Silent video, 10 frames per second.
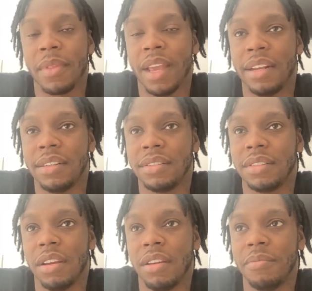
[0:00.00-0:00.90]
And
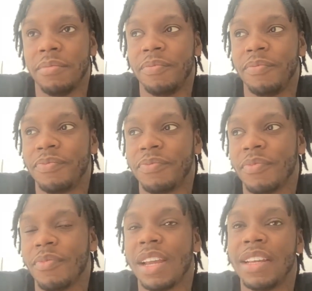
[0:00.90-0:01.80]

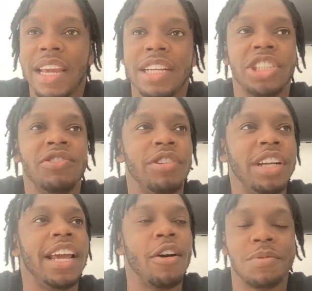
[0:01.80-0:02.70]
yeah, she's really
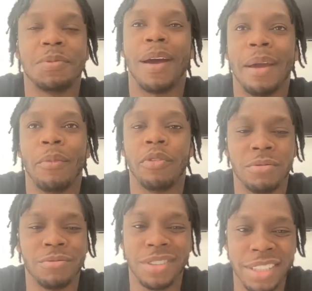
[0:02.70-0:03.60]
helped my morning
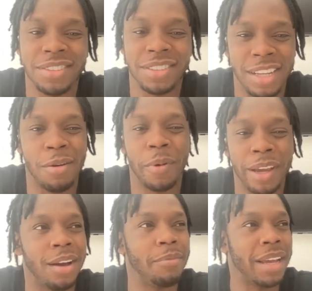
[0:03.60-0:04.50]
routines, because now I wake
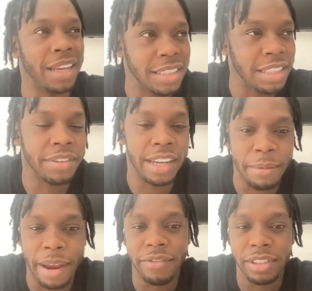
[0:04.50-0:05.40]
up at 7 a.m.
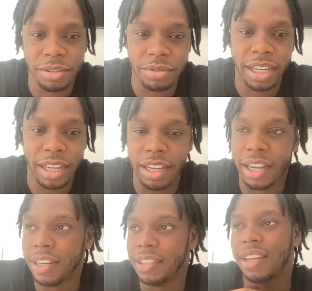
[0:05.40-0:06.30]
every single day,
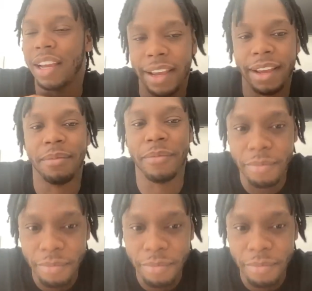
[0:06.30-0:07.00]
and I am